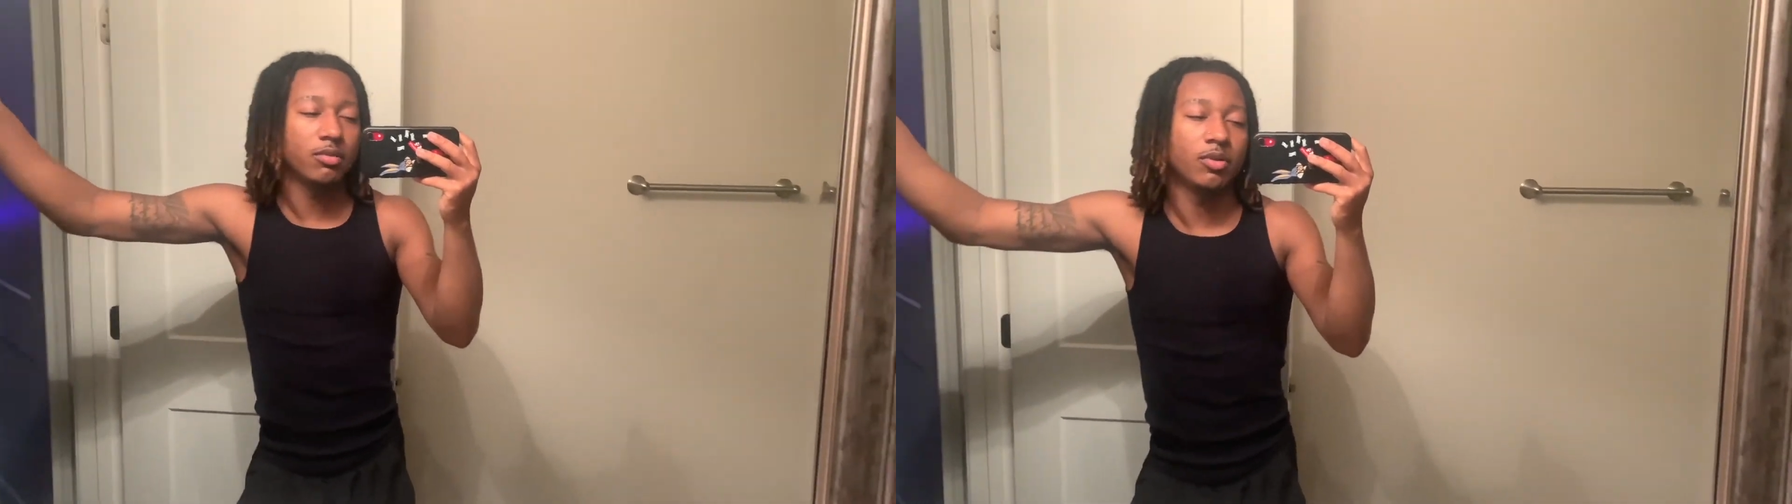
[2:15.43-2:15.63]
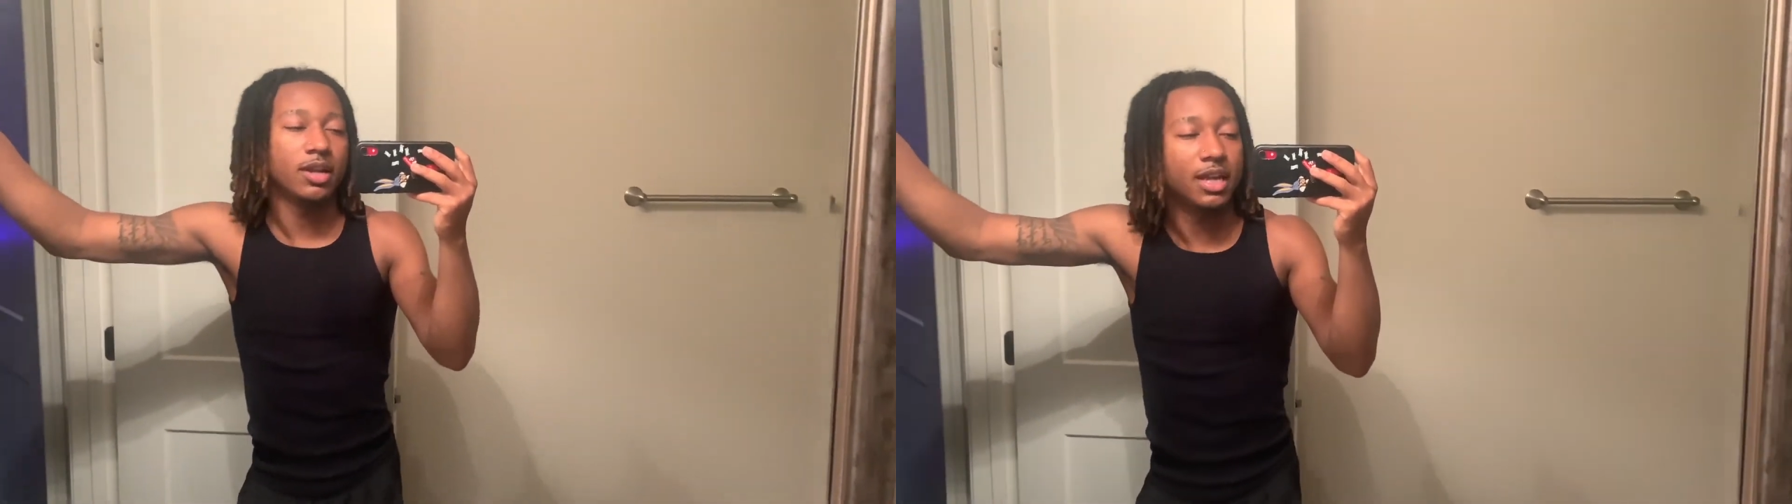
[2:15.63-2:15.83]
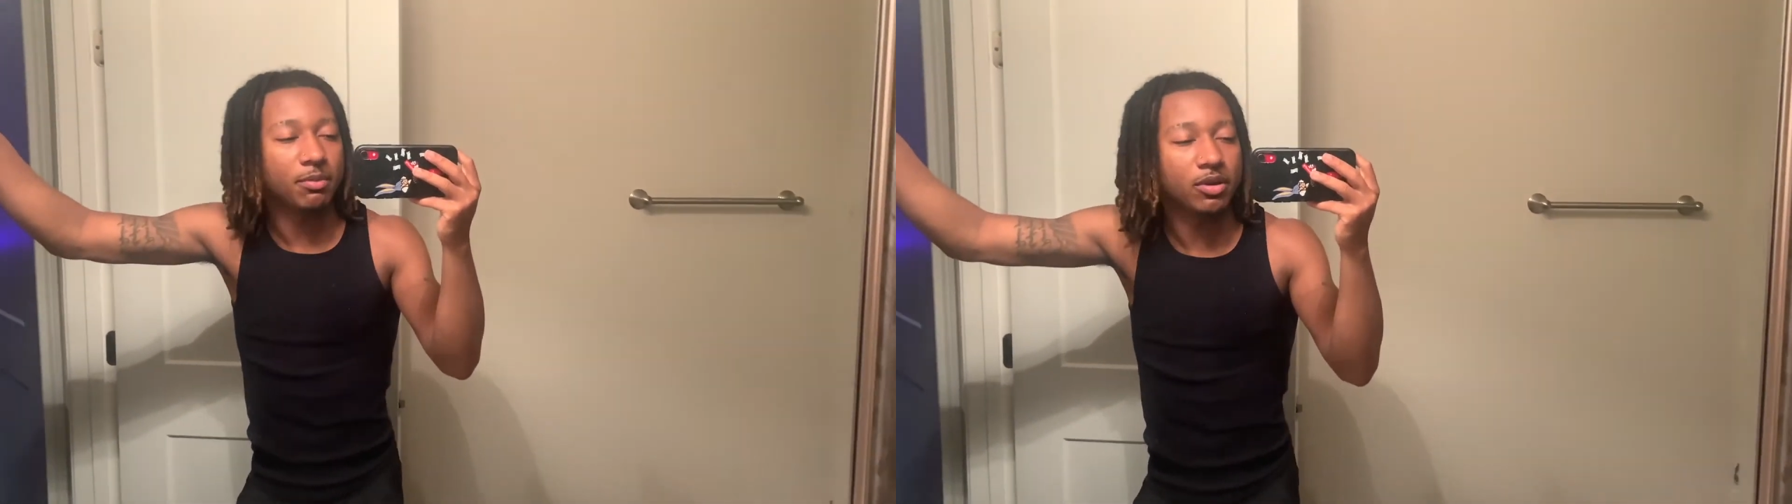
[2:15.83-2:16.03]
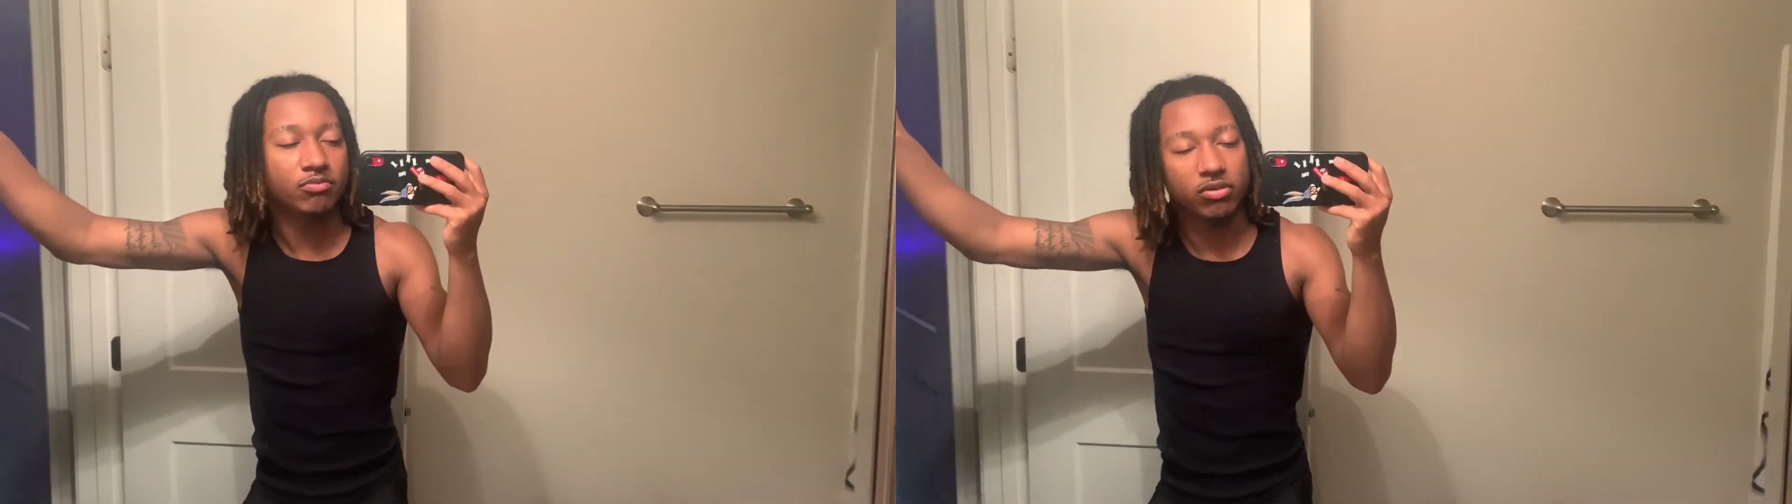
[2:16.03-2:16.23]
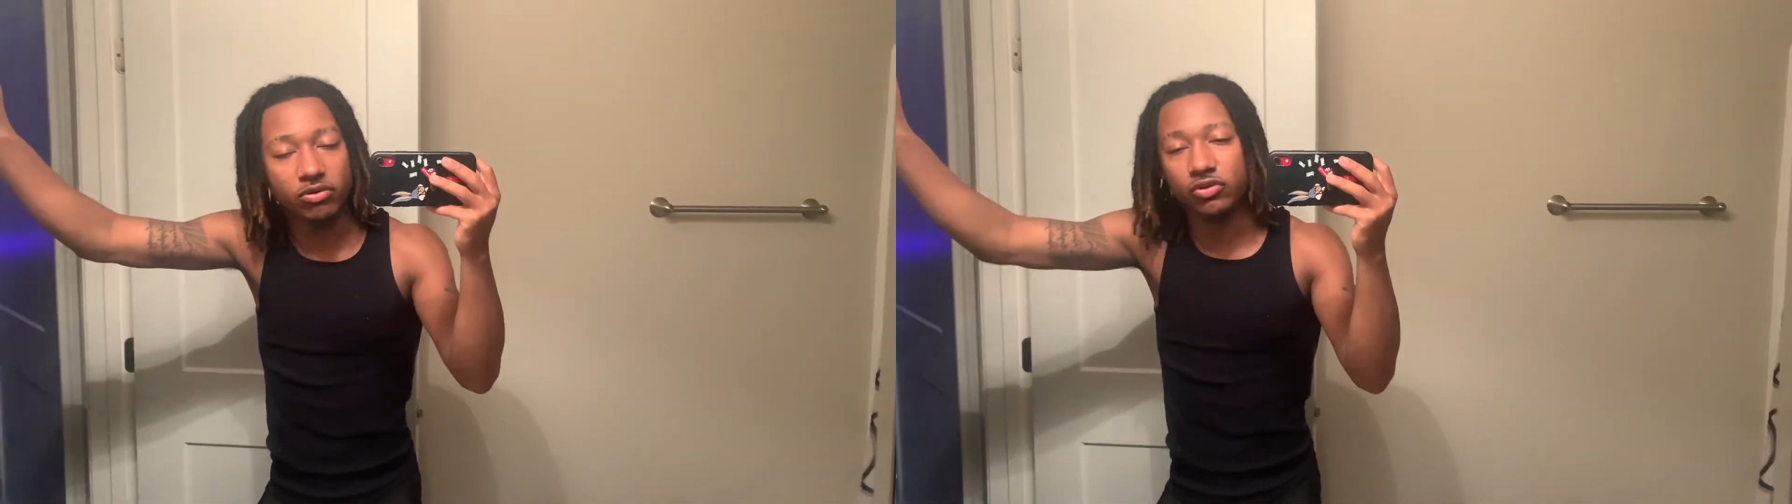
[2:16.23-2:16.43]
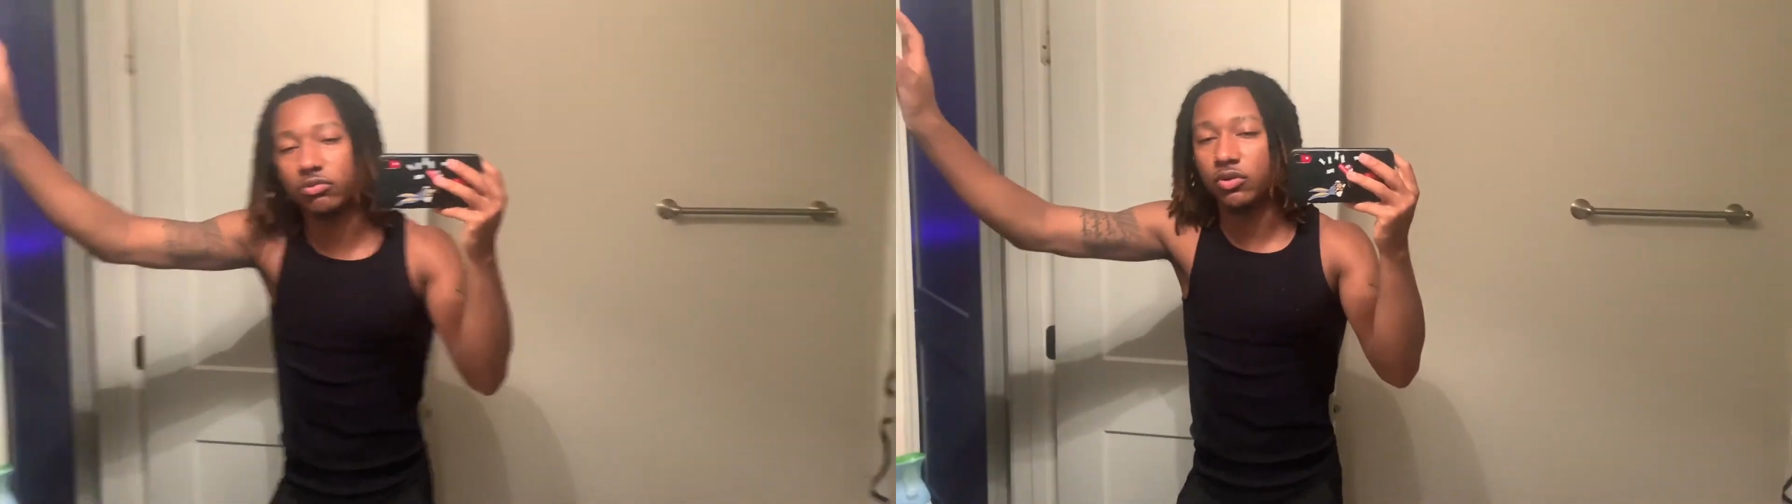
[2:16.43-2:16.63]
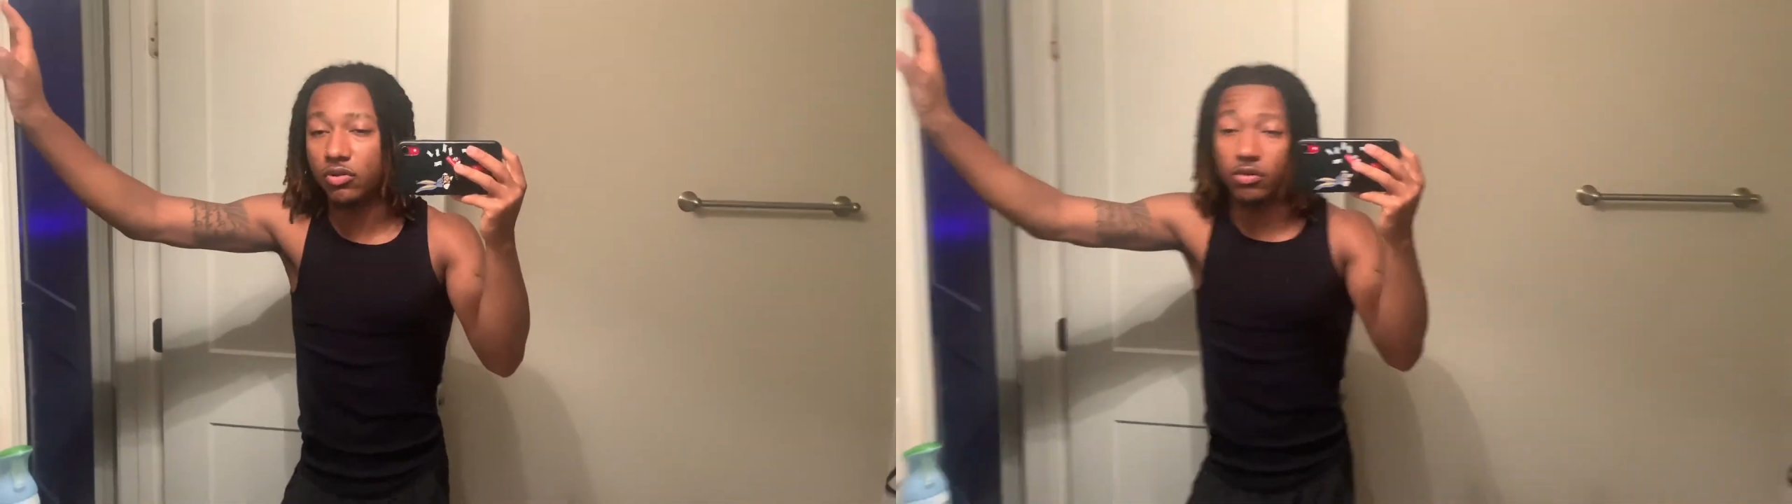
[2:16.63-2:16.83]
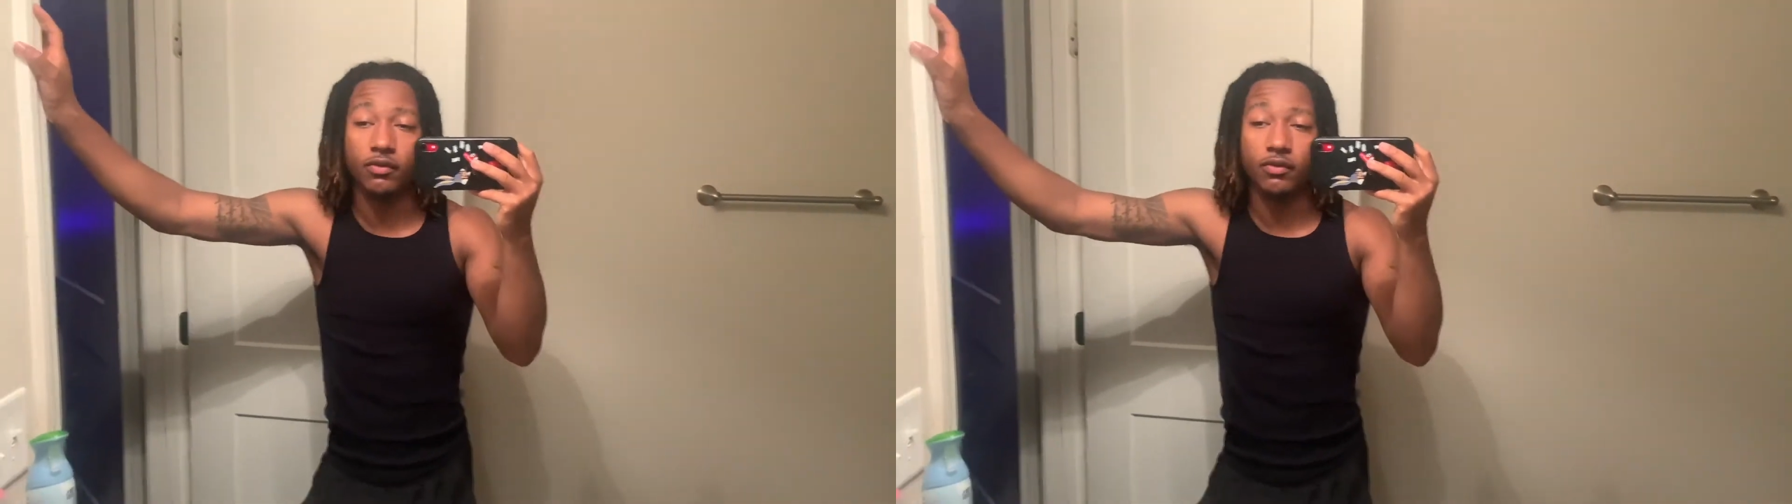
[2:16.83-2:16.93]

bro, it give me a boost to record